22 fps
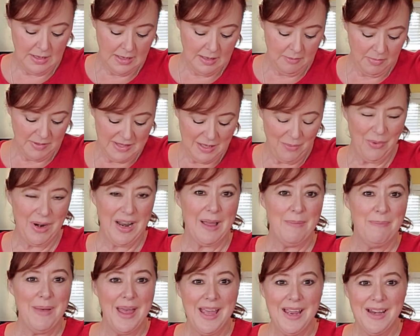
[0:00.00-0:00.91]
but then when I
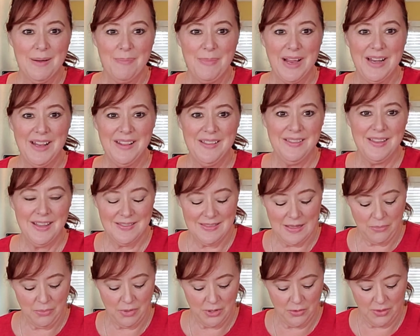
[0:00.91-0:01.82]
made them, I didn't think they
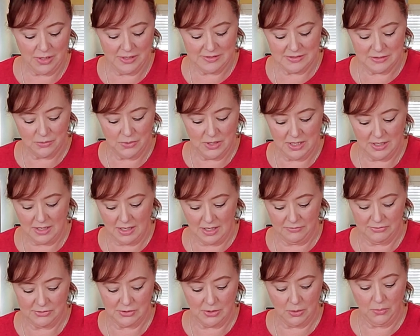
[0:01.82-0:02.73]
were quite sweet enough.
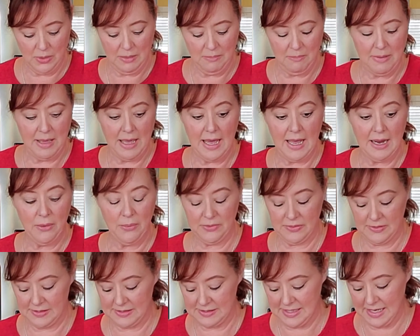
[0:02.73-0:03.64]
So I went back with
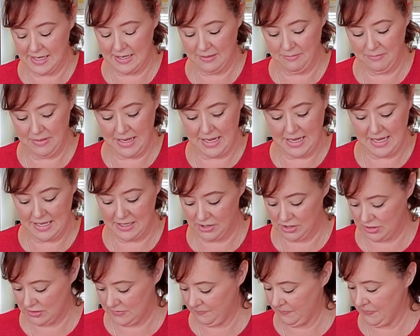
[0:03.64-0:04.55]
the second
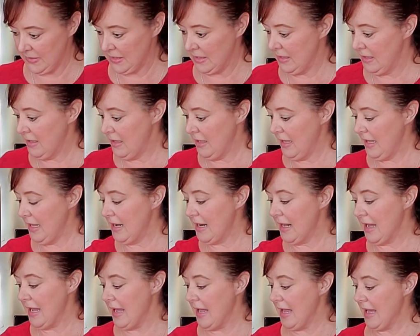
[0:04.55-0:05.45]
batch and
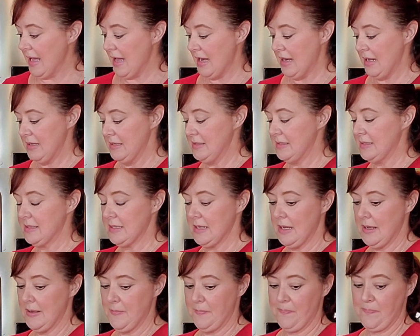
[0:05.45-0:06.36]
I added
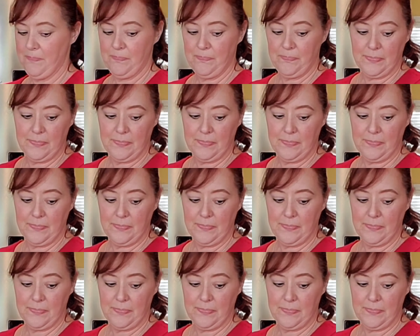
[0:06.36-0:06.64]
some